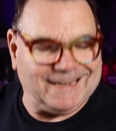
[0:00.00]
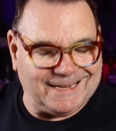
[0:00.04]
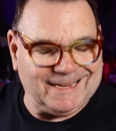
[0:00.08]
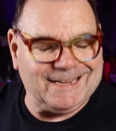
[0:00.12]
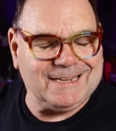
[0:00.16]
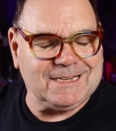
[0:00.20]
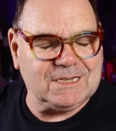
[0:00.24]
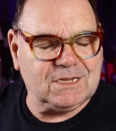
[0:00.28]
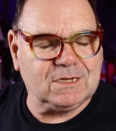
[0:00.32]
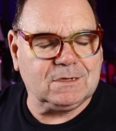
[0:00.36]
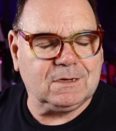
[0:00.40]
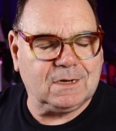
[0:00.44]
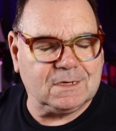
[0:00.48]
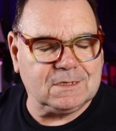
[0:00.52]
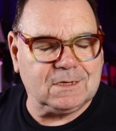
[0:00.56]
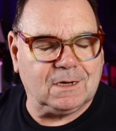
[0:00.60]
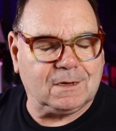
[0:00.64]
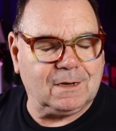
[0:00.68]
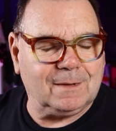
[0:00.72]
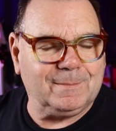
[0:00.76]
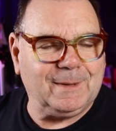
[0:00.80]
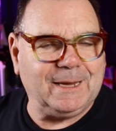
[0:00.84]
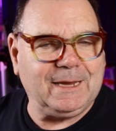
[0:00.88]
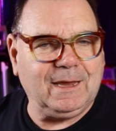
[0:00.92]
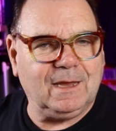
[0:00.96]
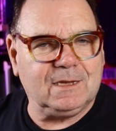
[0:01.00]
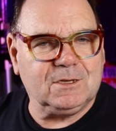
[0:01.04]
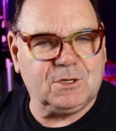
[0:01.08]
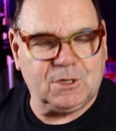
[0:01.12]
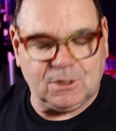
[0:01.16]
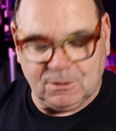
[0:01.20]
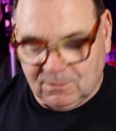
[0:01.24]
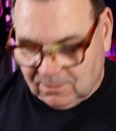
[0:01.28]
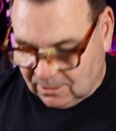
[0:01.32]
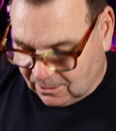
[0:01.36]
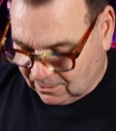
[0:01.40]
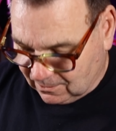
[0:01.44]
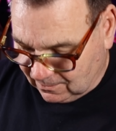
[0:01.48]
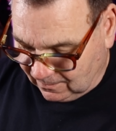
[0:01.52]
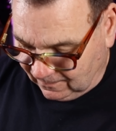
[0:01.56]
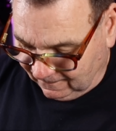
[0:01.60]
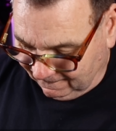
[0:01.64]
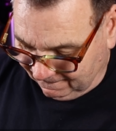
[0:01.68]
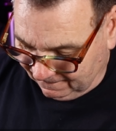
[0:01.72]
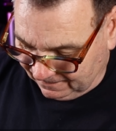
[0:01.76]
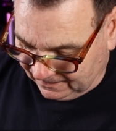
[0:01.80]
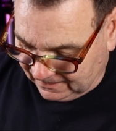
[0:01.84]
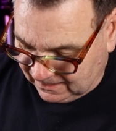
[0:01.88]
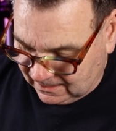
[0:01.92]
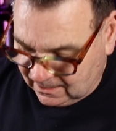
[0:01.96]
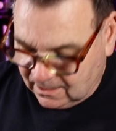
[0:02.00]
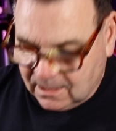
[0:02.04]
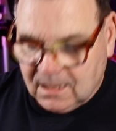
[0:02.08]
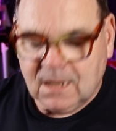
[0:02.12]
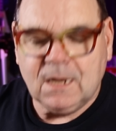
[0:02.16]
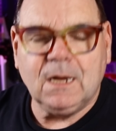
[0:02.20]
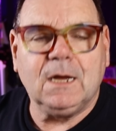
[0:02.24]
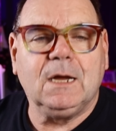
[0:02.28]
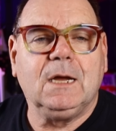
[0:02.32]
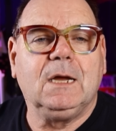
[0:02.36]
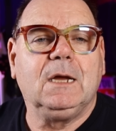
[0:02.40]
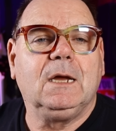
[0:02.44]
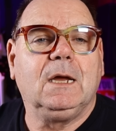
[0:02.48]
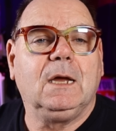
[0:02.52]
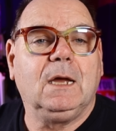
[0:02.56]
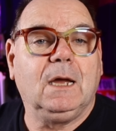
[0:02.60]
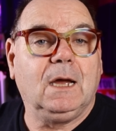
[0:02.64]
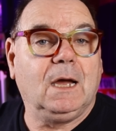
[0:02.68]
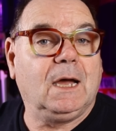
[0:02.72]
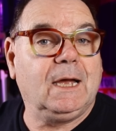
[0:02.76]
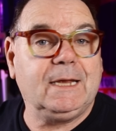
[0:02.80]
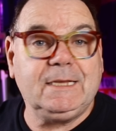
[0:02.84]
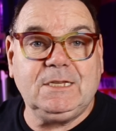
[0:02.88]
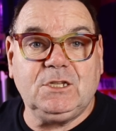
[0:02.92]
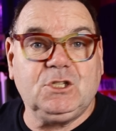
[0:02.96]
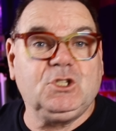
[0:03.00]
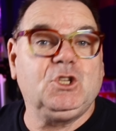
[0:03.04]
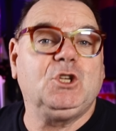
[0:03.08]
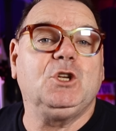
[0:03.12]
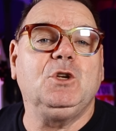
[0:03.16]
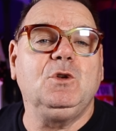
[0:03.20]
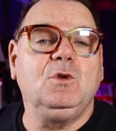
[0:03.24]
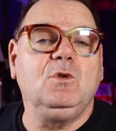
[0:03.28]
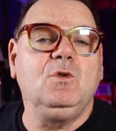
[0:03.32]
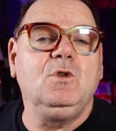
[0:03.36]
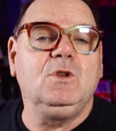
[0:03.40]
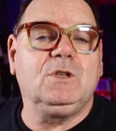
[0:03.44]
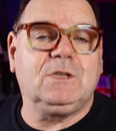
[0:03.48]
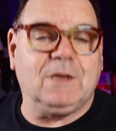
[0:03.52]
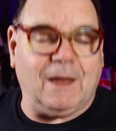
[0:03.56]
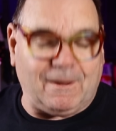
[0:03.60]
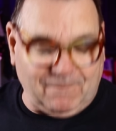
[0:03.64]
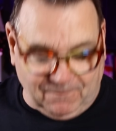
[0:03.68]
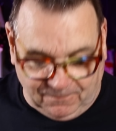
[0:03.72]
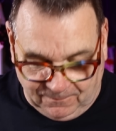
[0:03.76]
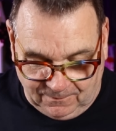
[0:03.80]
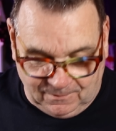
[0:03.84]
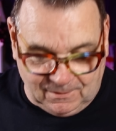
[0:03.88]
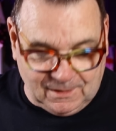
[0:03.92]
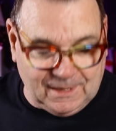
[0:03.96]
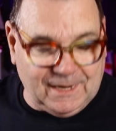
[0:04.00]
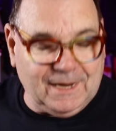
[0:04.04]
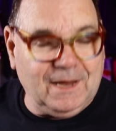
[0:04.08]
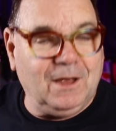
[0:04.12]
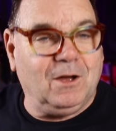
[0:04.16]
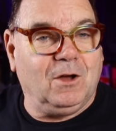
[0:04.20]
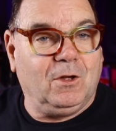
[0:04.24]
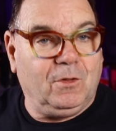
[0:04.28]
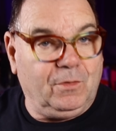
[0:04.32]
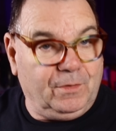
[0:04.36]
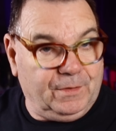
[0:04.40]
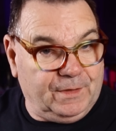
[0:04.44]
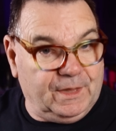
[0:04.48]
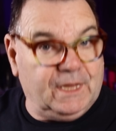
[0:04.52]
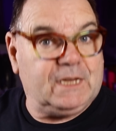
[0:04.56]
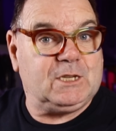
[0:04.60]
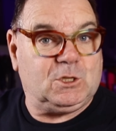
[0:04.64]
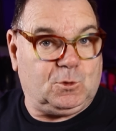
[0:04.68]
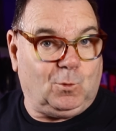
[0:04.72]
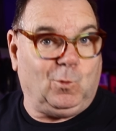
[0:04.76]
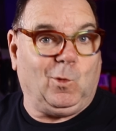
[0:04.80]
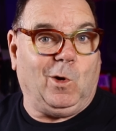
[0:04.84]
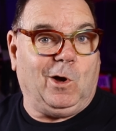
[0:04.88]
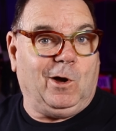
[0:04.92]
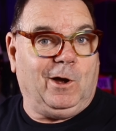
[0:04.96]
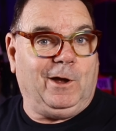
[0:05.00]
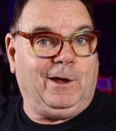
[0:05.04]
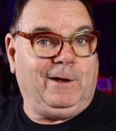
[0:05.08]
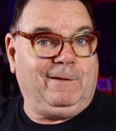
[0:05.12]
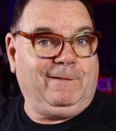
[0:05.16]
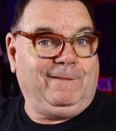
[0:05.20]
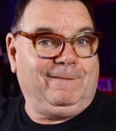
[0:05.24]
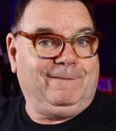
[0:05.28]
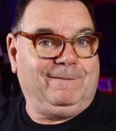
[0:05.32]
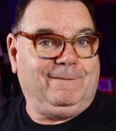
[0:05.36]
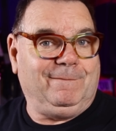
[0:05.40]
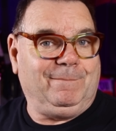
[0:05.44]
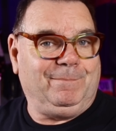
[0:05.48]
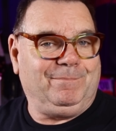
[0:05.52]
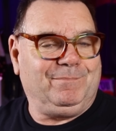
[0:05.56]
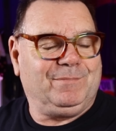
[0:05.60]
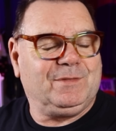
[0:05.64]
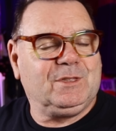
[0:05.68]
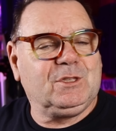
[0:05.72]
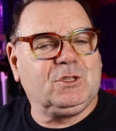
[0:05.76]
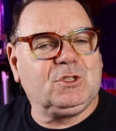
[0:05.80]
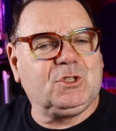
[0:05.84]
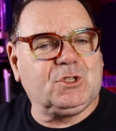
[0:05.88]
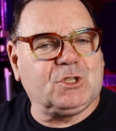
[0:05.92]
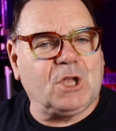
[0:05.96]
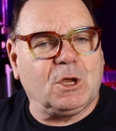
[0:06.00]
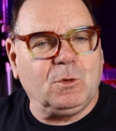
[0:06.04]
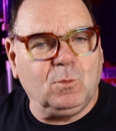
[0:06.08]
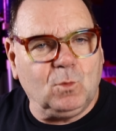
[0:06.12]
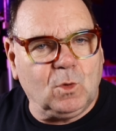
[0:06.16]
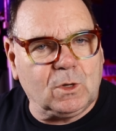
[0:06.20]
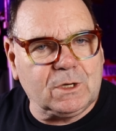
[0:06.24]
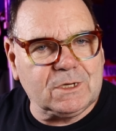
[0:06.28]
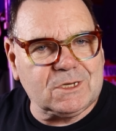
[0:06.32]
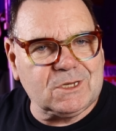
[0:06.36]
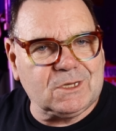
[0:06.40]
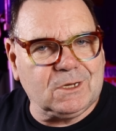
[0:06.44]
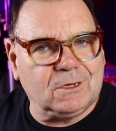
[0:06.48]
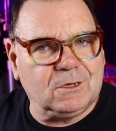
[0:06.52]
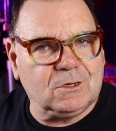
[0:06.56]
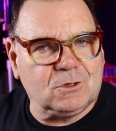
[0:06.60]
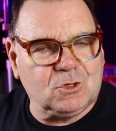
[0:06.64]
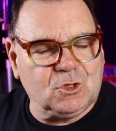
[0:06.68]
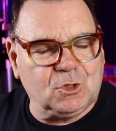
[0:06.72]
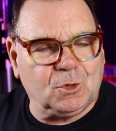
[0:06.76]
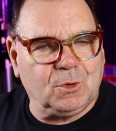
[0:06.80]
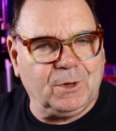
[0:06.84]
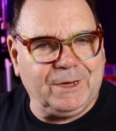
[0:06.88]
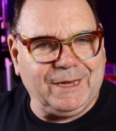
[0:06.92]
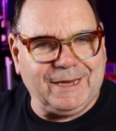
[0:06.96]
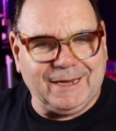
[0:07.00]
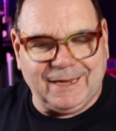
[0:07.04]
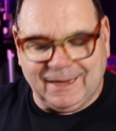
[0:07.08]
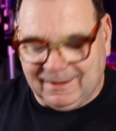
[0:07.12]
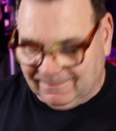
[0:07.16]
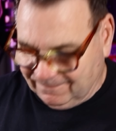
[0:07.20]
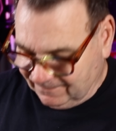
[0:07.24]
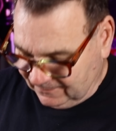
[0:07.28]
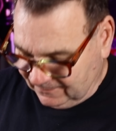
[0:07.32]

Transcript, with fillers: this, because I'm going to make it too long, I do definitely on this wire don't want to start joining it.